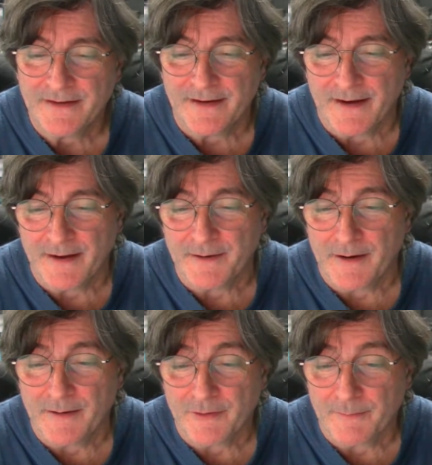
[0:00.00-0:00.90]
I
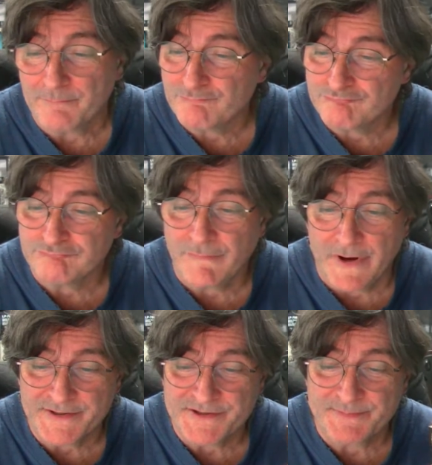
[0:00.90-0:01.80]

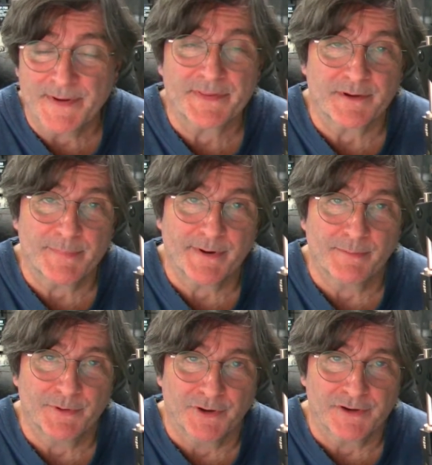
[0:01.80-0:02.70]
suspect that a pair of
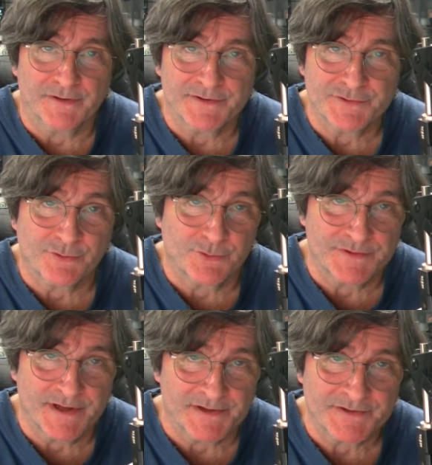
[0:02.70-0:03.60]
binoculars or a good
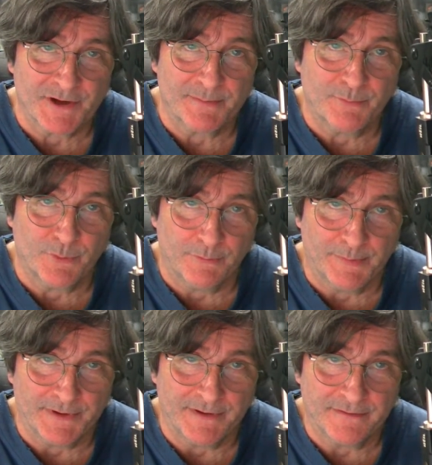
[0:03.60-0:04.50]
telescope will
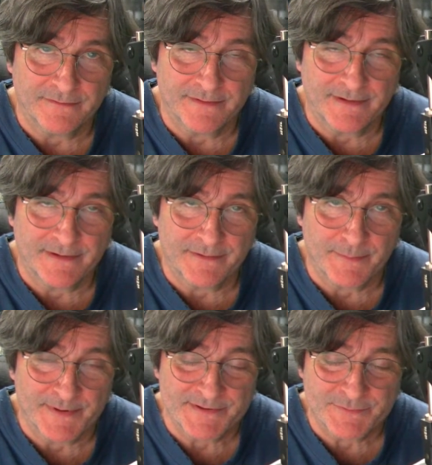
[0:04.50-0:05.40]
be the
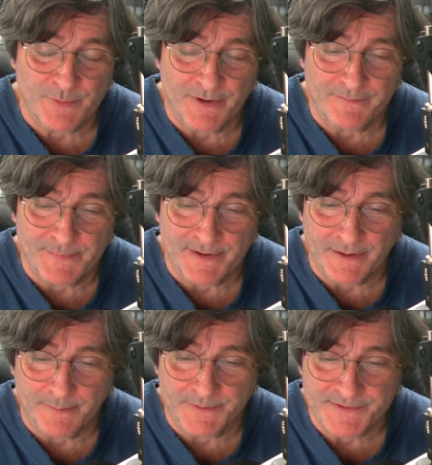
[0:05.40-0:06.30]
best way of being
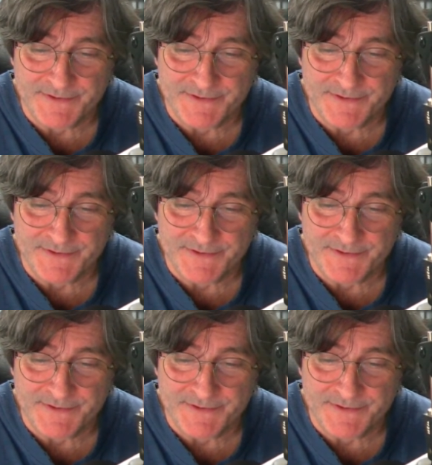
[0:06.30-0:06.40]
able to